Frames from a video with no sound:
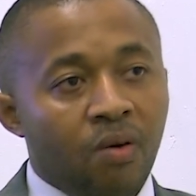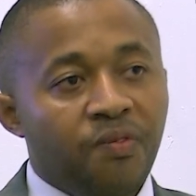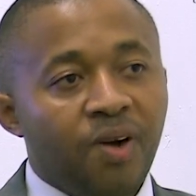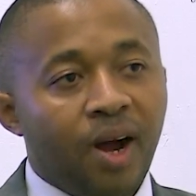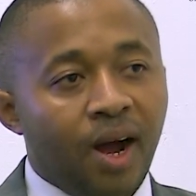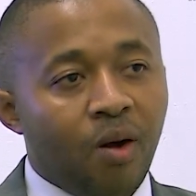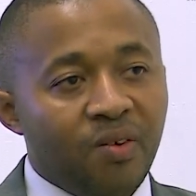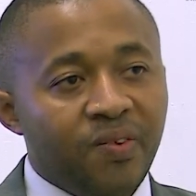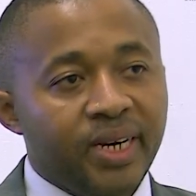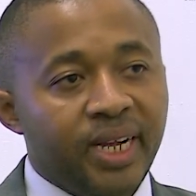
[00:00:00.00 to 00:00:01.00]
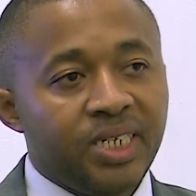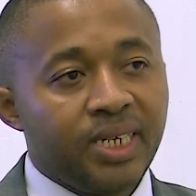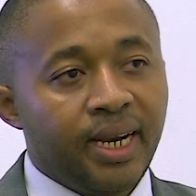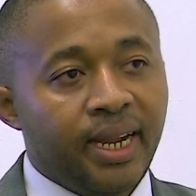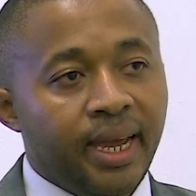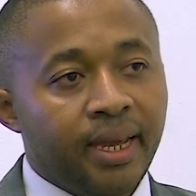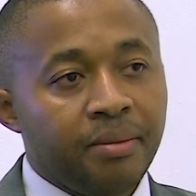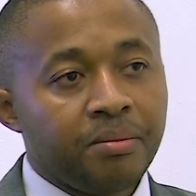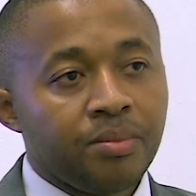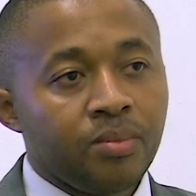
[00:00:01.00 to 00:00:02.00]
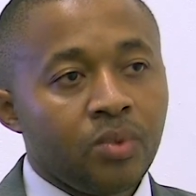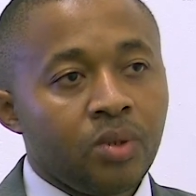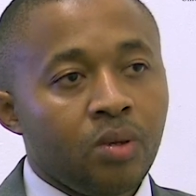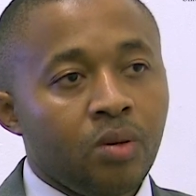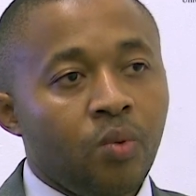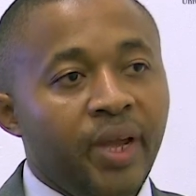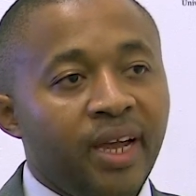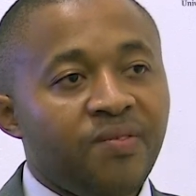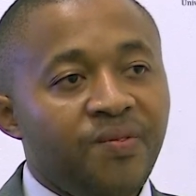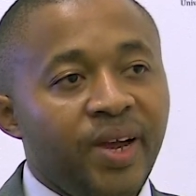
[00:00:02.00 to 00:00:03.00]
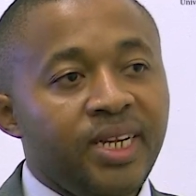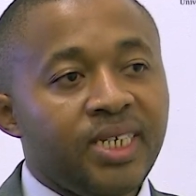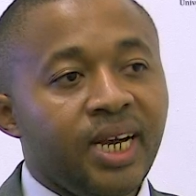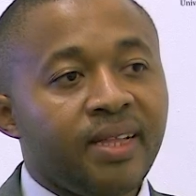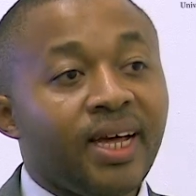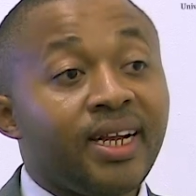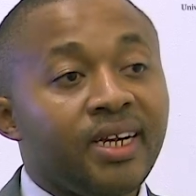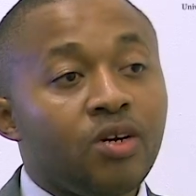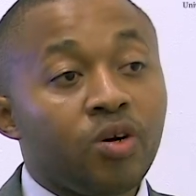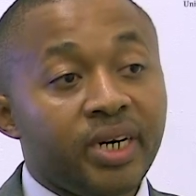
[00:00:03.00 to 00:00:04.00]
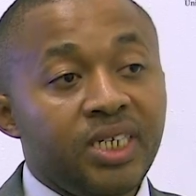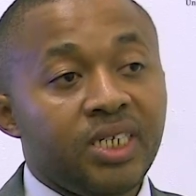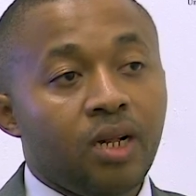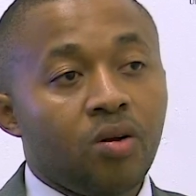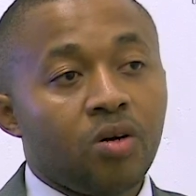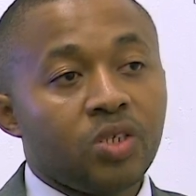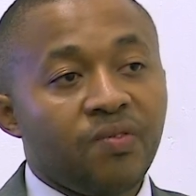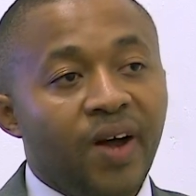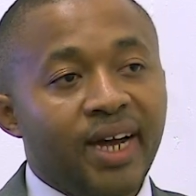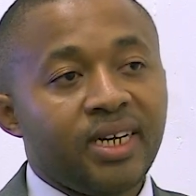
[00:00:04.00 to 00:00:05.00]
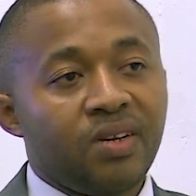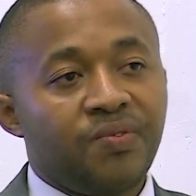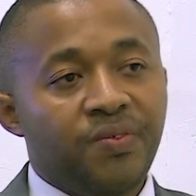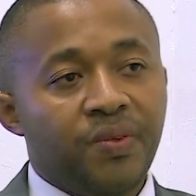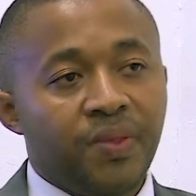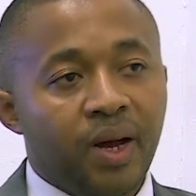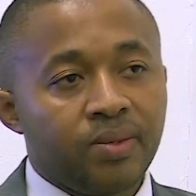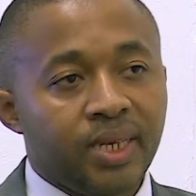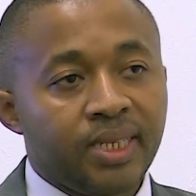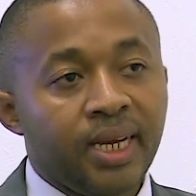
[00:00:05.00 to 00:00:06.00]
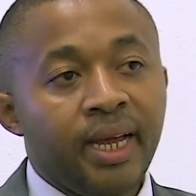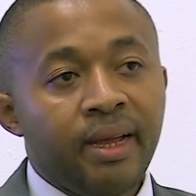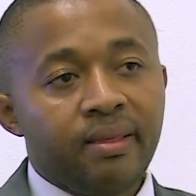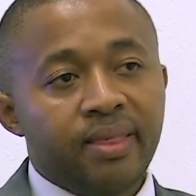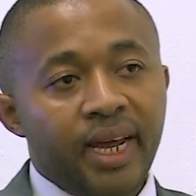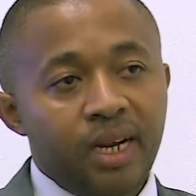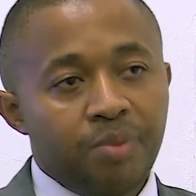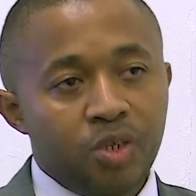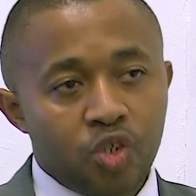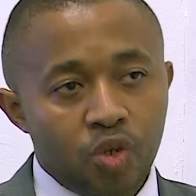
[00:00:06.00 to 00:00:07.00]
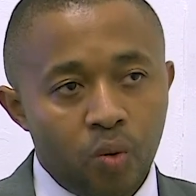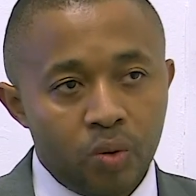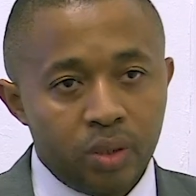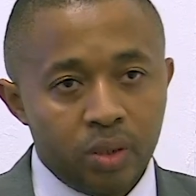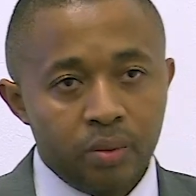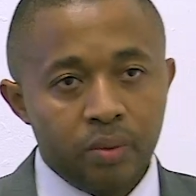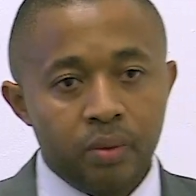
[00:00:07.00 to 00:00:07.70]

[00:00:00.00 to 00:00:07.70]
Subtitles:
of our financial year, we had furniture that had an original cost of 150,000 that had been sold.